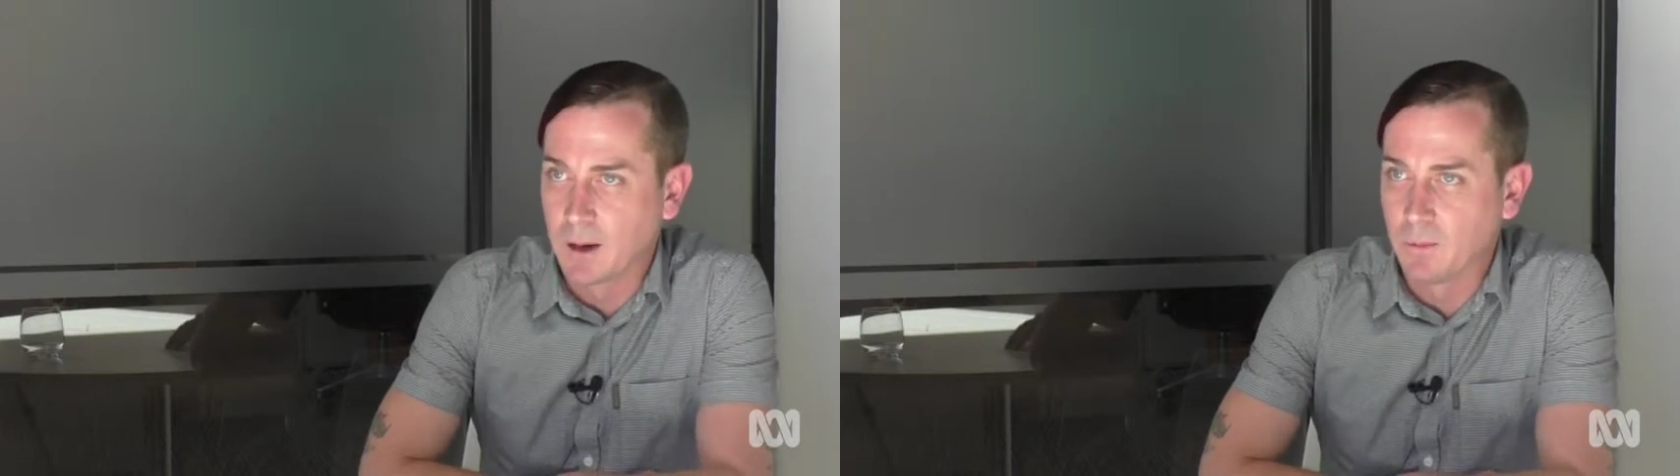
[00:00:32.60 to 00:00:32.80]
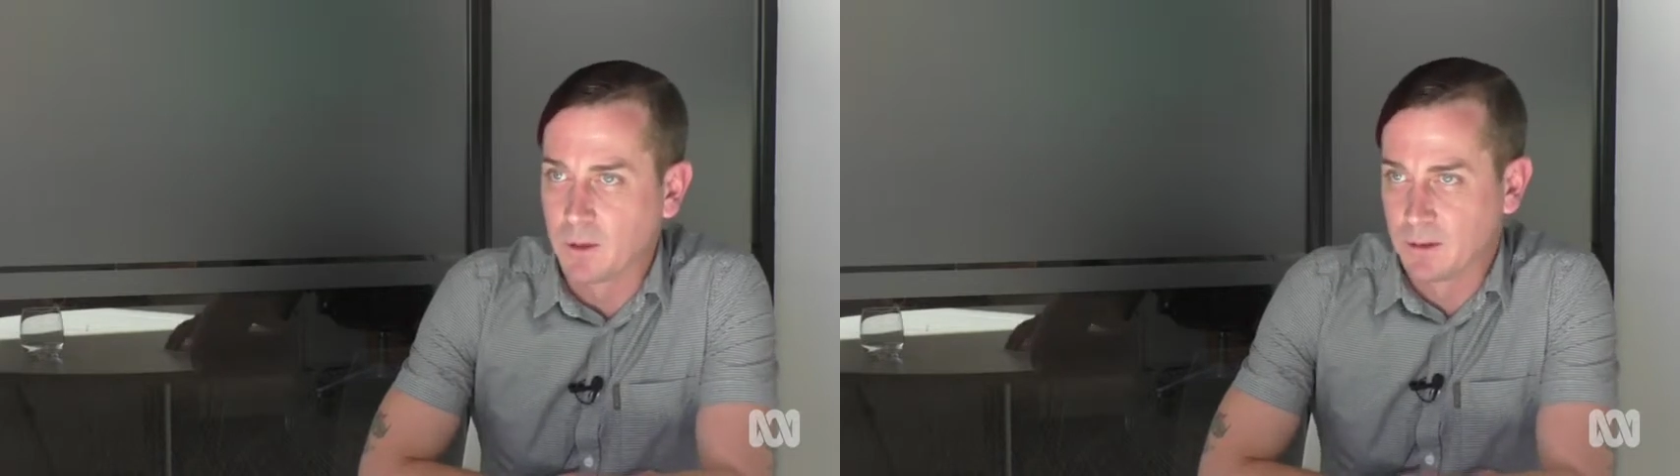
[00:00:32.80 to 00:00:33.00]

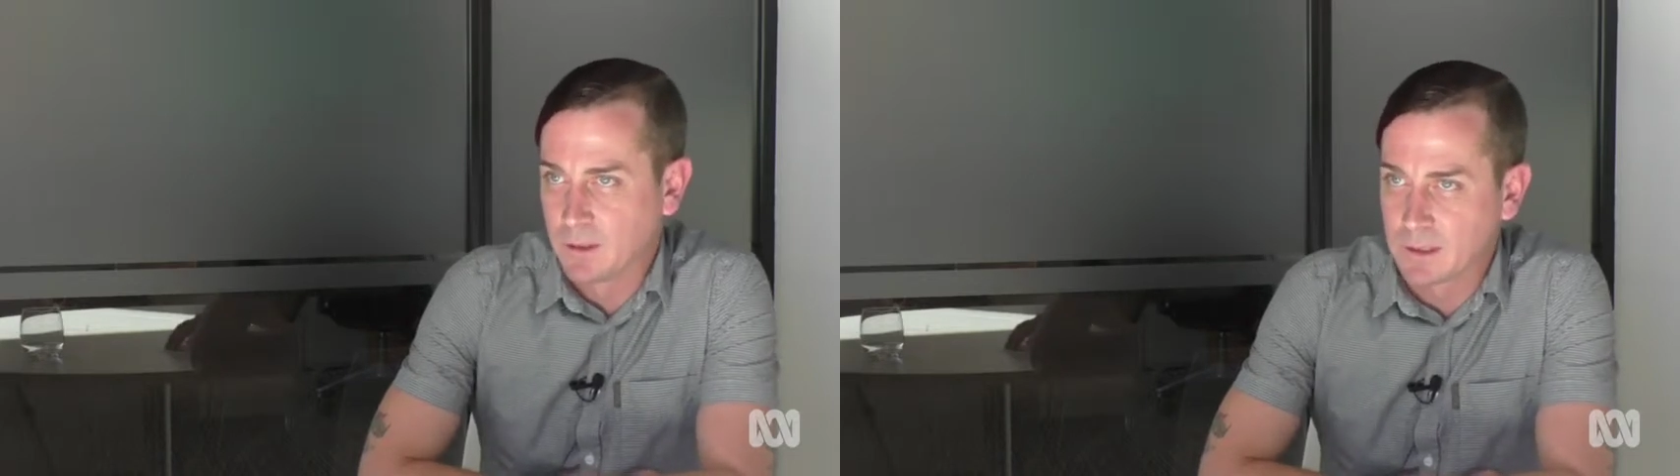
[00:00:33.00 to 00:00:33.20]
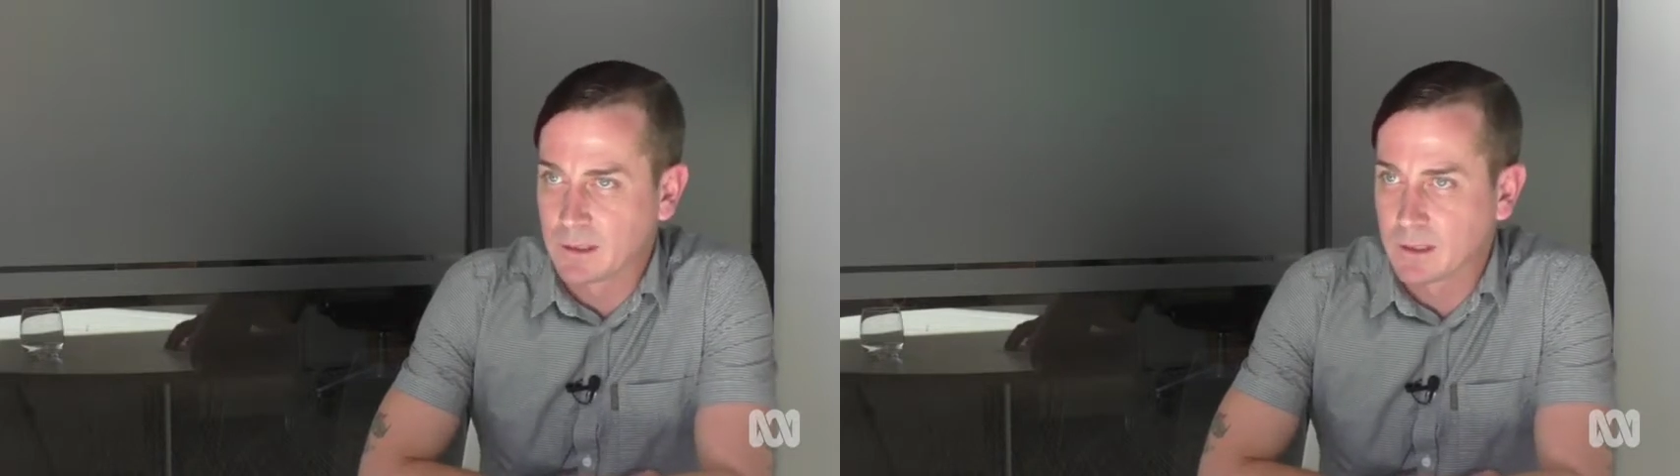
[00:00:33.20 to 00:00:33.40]
we should
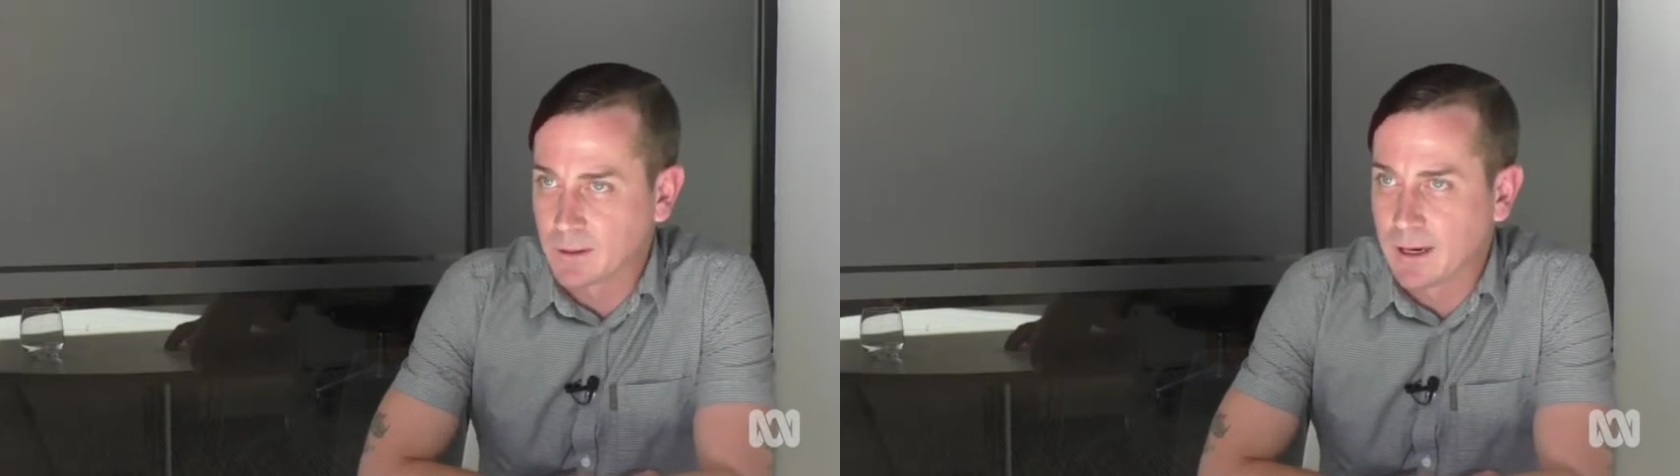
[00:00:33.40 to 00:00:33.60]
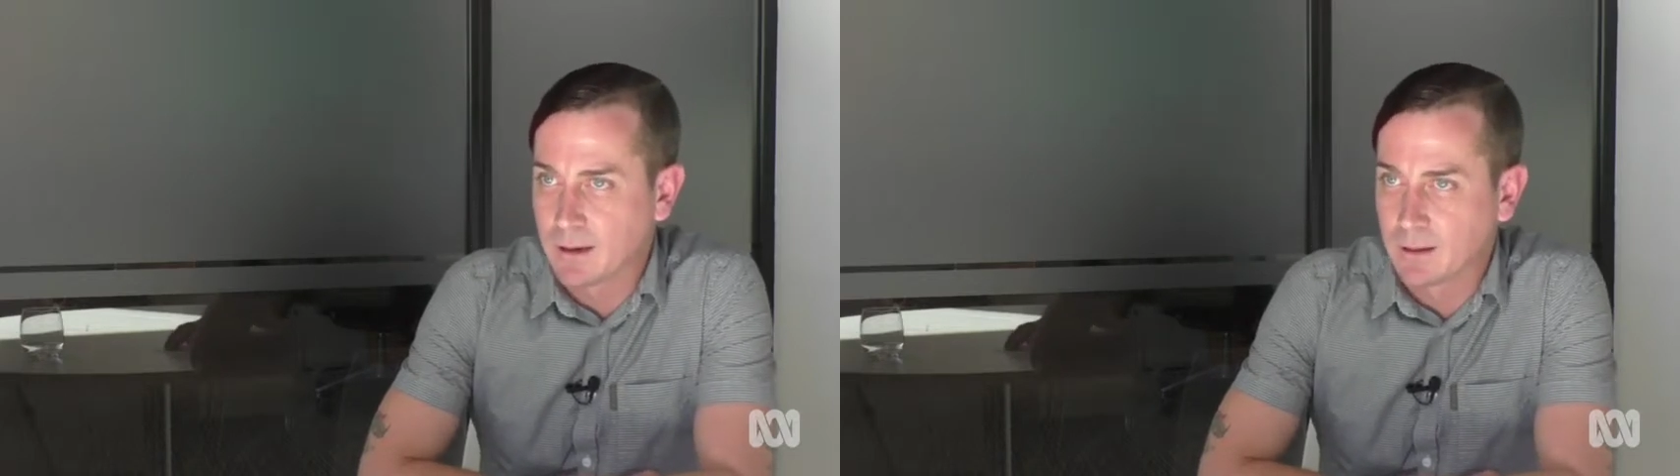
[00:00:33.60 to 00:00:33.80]
listen
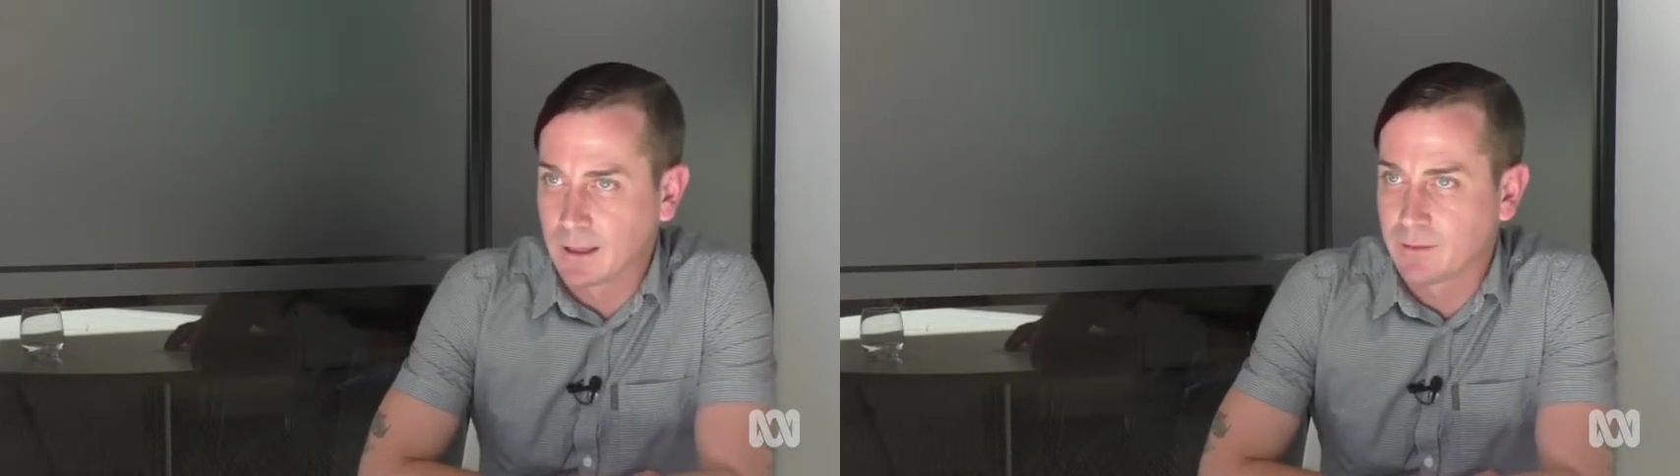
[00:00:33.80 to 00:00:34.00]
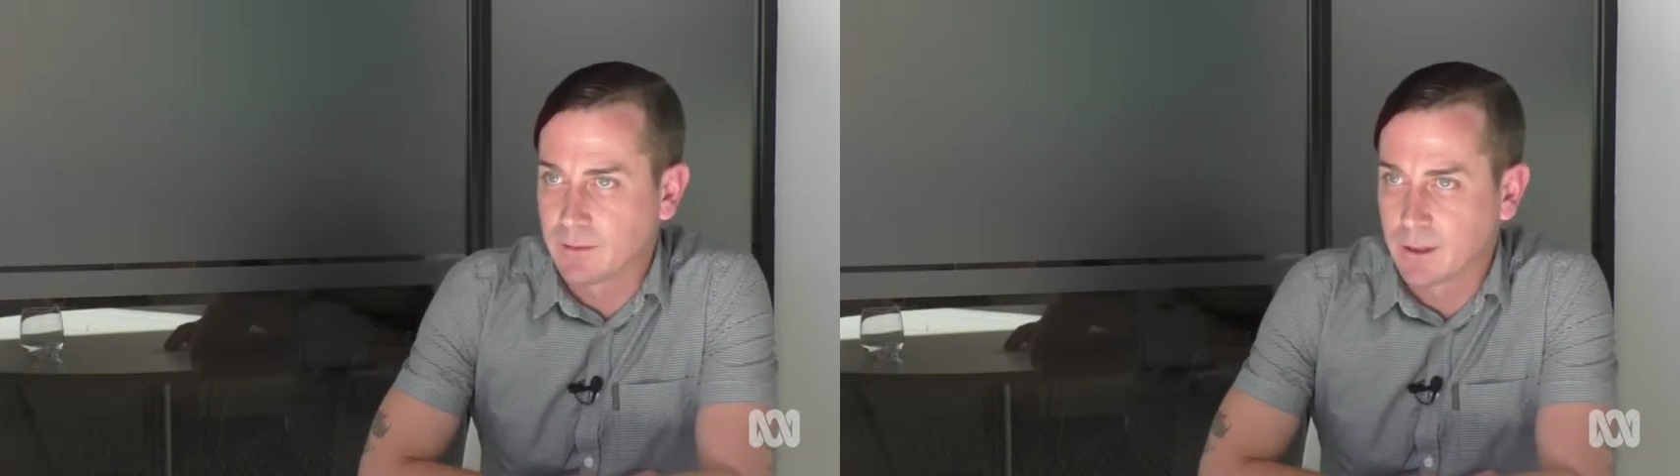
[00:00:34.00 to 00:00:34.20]
to
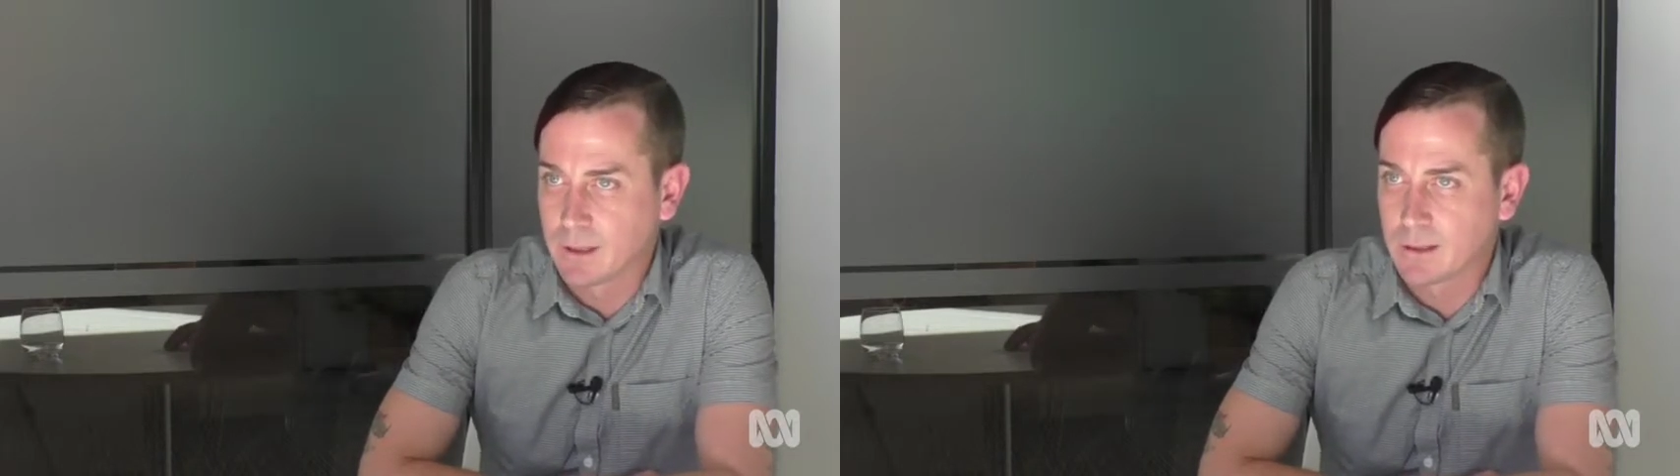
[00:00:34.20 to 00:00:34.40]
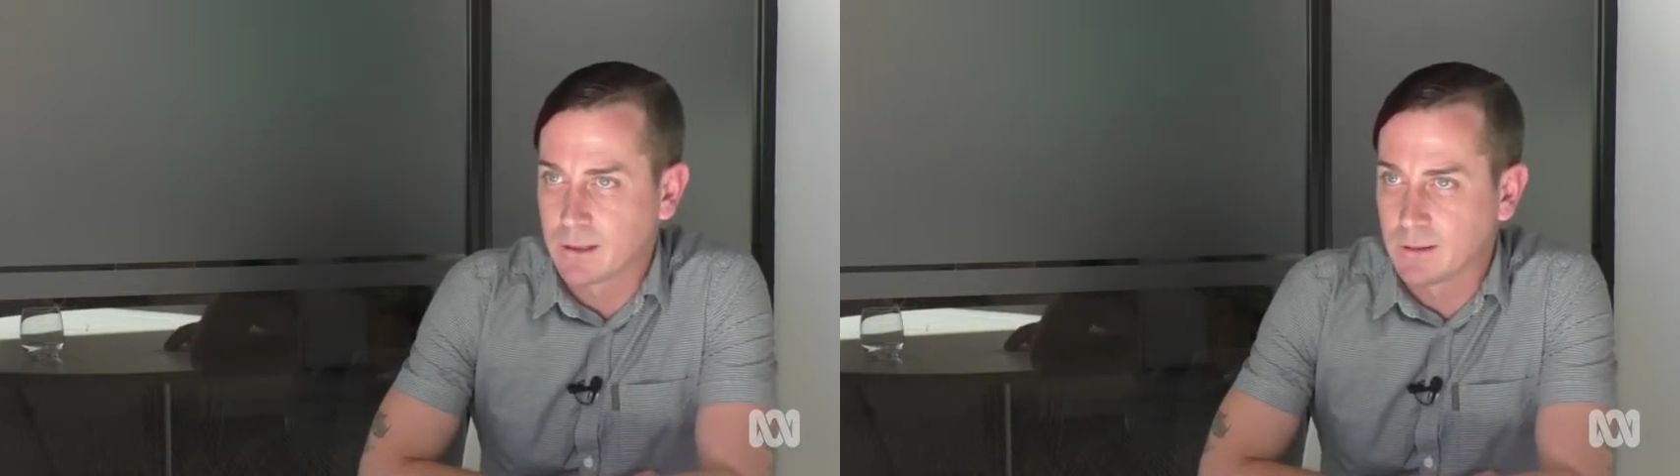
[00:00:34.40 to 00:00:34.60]
our friends,